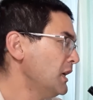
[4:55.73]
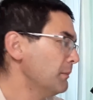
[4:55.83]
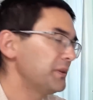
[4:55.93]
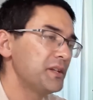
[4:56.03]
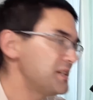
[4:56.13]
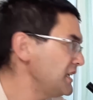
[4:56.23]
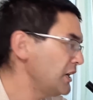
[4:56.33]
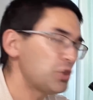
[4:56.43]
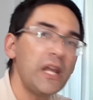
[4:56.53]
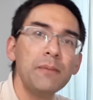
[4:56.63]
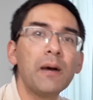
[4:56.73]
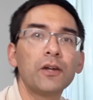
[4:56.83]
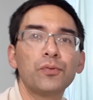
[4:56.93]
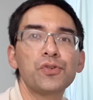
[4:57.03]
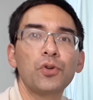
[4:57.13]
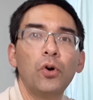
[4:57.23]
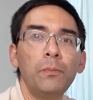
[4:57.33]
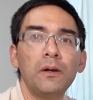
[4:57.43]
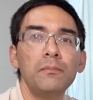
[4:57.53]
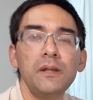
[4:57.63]
But the CHA
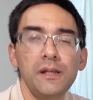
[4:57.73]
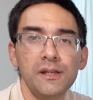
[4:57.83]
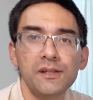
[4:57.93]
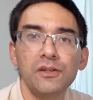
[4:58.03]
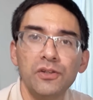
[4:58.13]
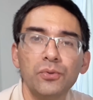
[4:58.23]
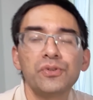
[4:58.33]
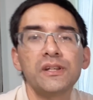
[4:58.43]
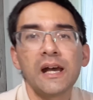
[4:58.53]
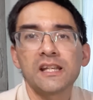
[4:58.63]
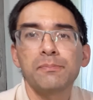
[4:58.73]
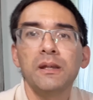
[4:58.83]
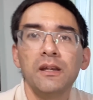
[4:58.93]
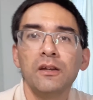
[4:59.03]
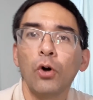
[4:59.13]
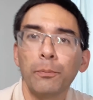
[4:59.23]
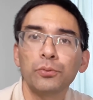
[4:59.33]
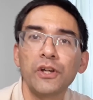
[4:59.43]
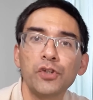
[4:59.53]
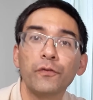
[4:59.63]
microscope um, is used, it has been in
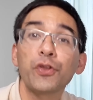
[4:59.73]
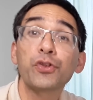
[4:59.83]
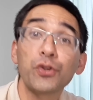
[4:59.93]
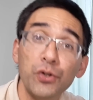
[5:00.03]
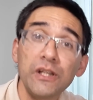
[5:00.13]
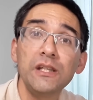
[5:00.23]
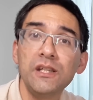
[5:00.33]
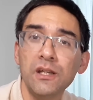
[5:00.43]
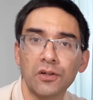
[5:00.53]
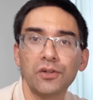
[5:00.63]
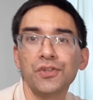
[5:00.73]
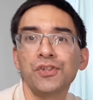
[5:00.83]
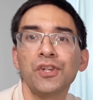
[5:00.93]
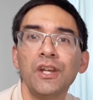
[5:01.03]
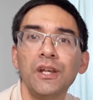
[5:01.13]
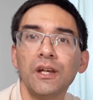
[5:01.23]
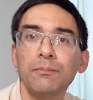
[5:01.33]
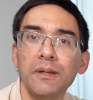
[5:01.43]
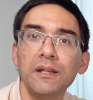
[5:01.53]
operation for 30 years um,